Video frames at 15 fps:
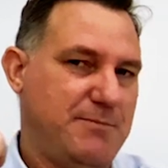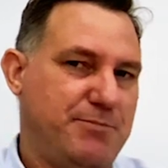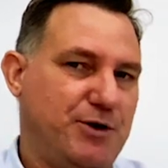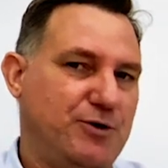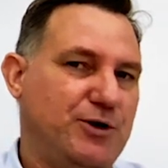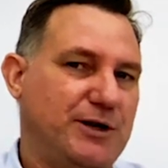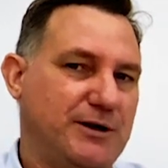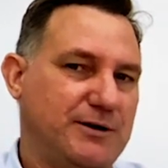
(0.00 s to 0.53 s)

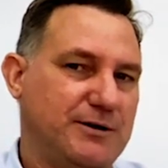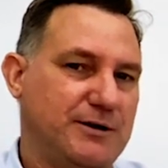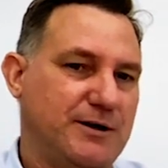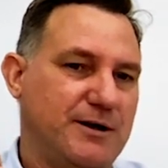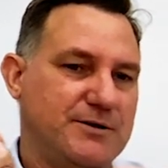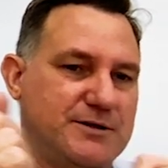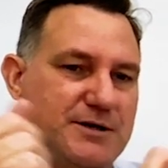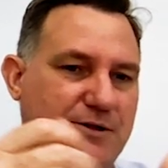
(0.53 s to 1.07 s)
building it.
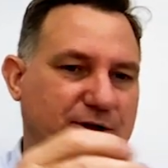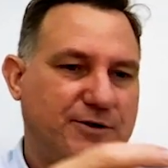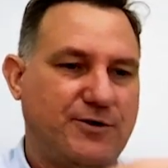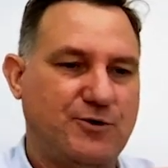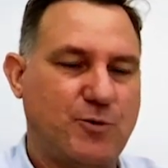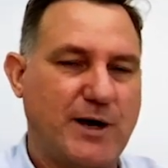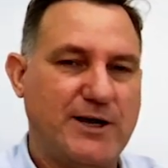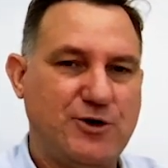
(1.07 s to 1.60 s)
So this is
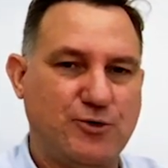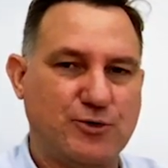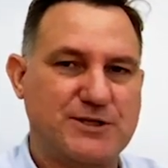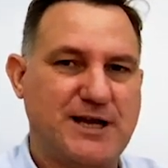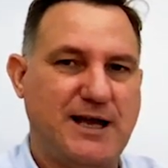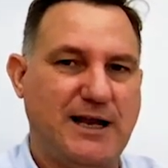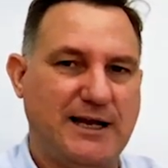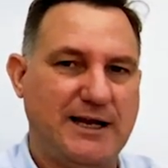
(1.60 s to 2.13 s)
where you're
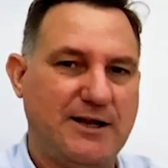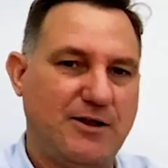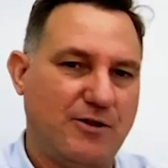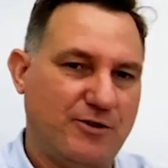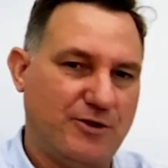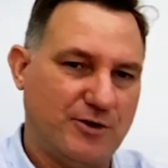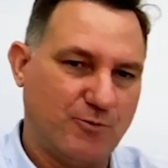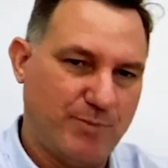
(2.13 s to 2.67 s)
telling
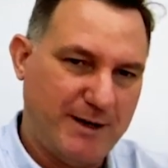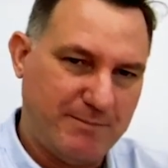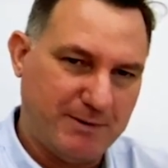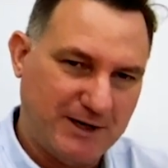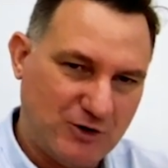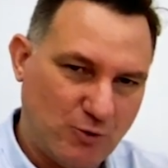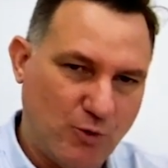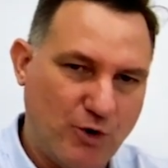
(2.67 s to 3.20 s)
the people
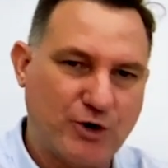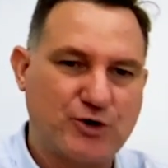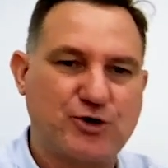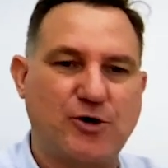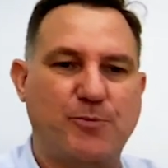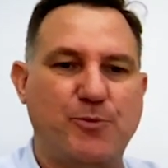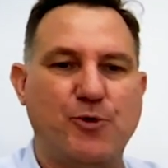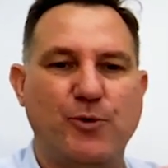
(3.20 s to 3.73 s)
in the
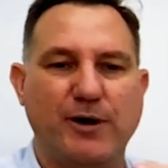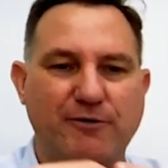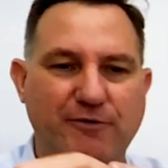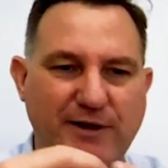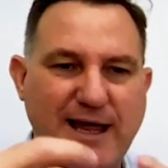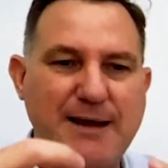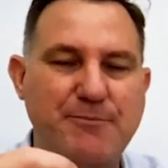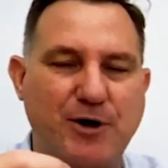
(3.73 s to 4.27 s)
workshop or wherever
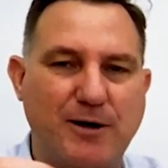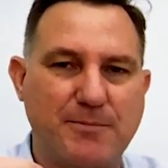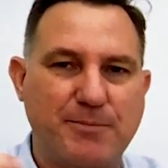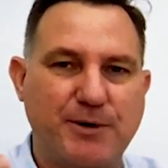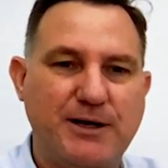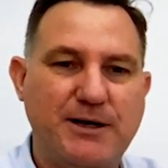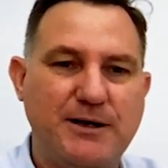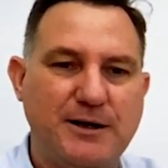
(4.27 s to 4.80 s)
they might
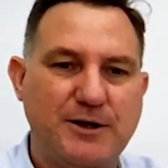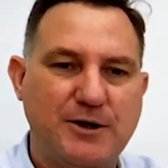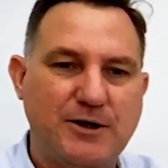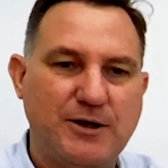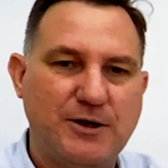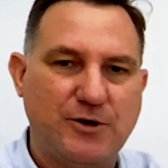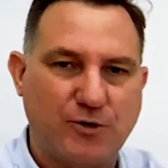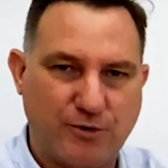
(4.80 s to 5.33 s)
be,
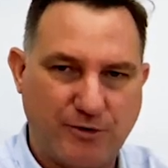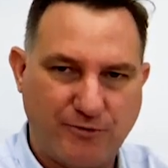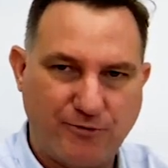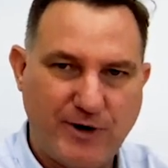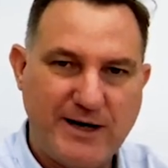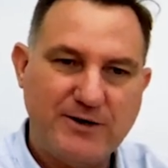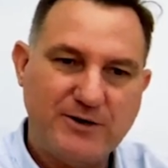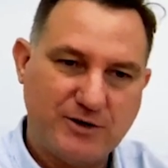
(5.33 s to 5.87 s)
or a
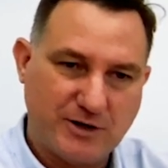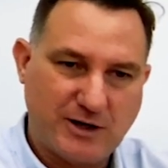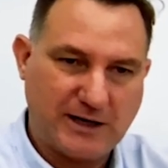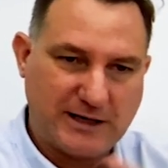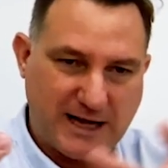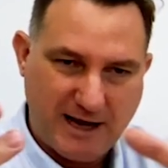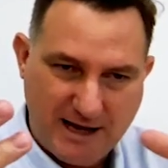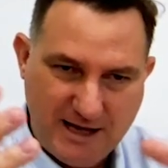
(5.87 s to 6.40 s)
friend,
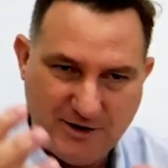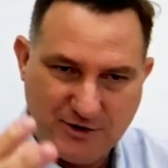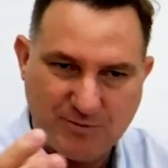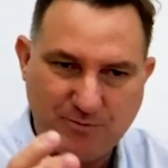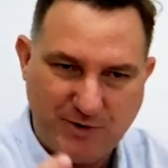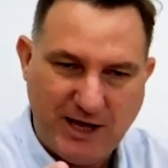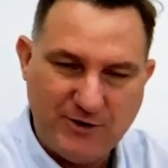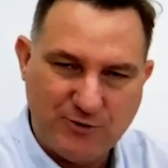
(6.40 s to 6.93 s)
okay,
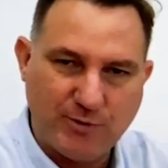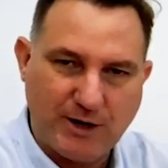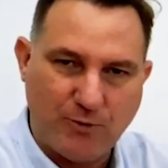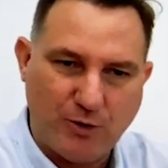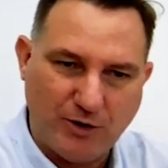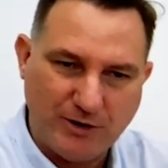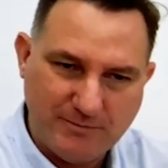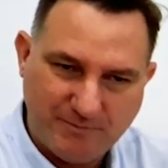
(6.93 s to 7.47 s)
here's what I
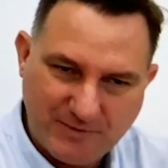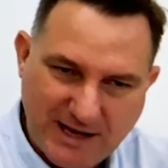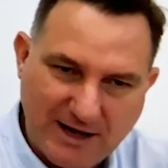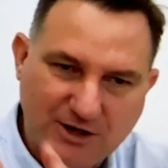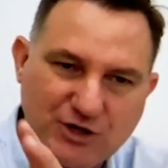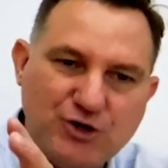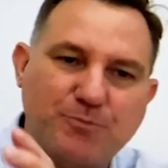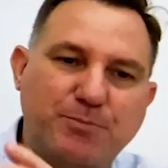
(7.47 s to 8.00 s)
want. Now,
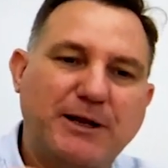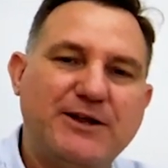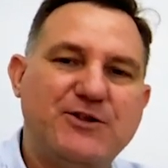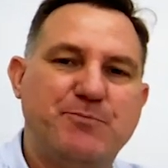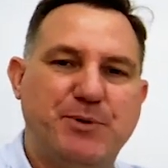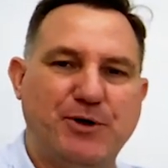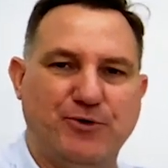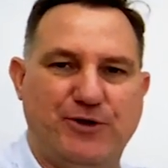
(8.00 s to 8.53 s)
can you please
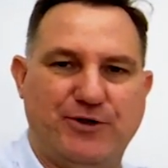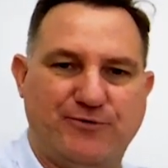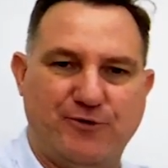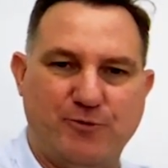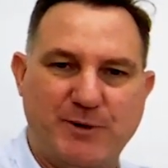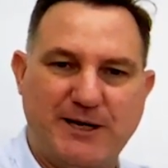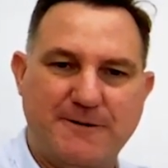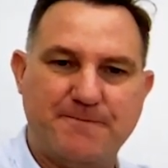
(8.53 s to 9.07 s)
build this for
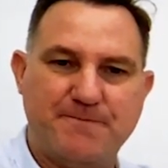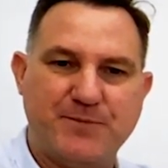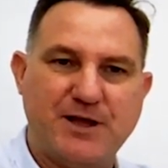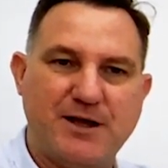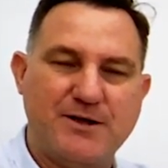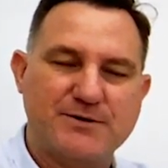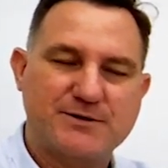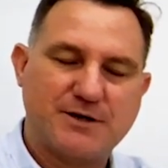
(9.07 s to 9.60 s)
me?
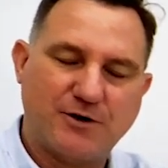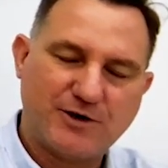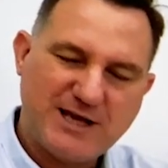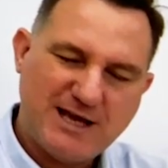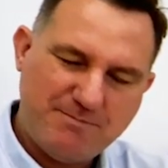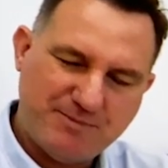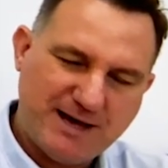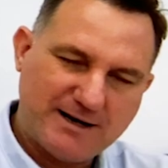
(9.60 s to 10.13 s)
So
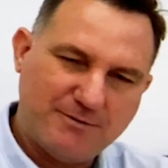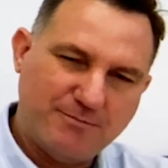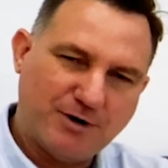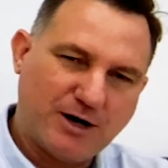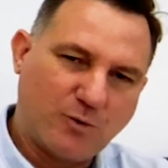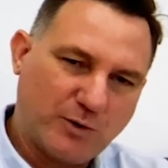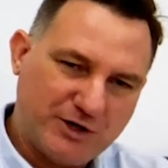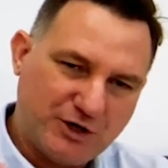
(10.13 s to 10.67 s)
keep that in
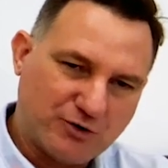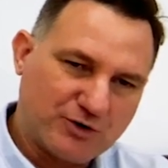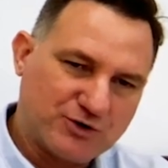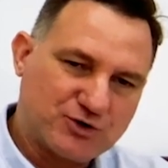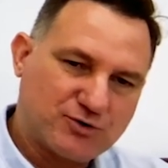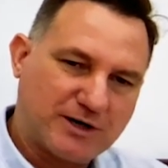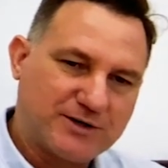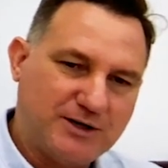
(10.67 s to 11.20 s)
mind when you're
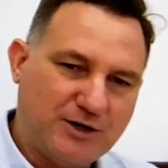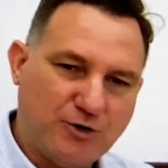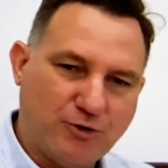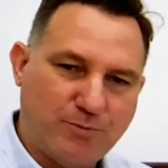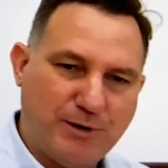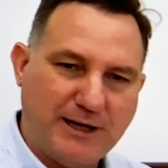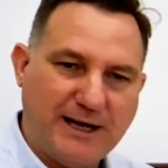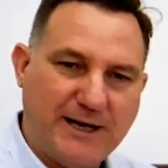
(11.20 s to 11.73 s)
constructing your
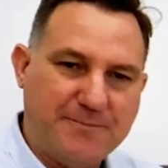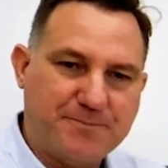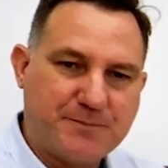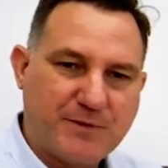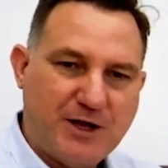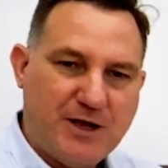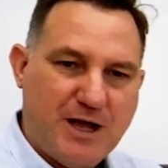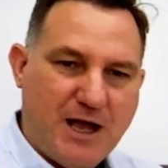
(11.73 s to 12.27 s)
plan.
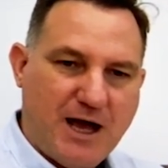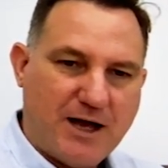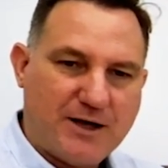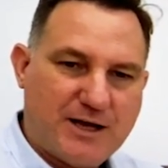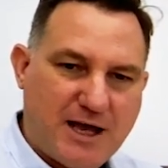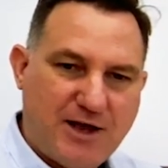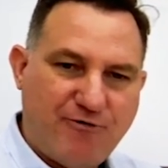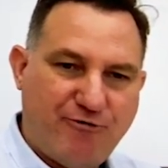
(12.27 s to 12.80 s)

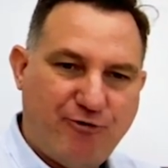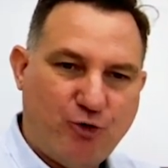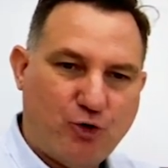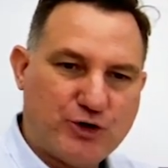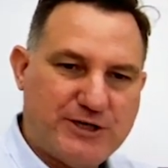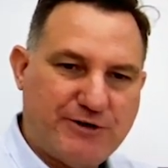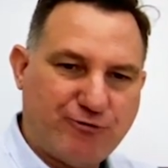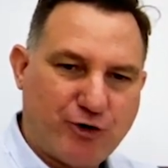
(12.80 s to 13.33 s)
Okay, for
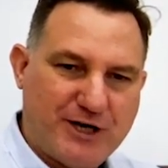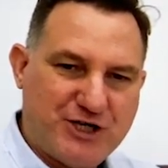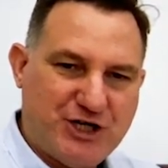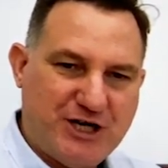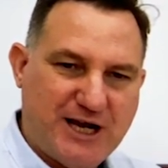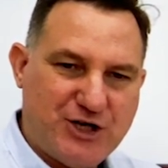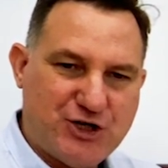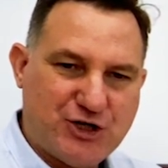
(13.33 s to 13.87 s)

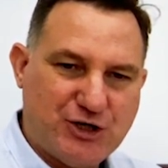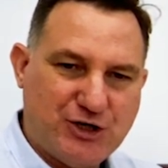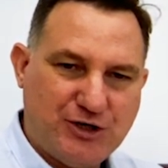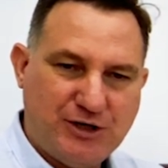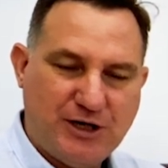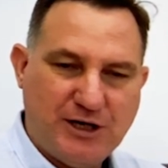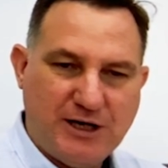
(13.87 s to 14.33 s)
differentiation,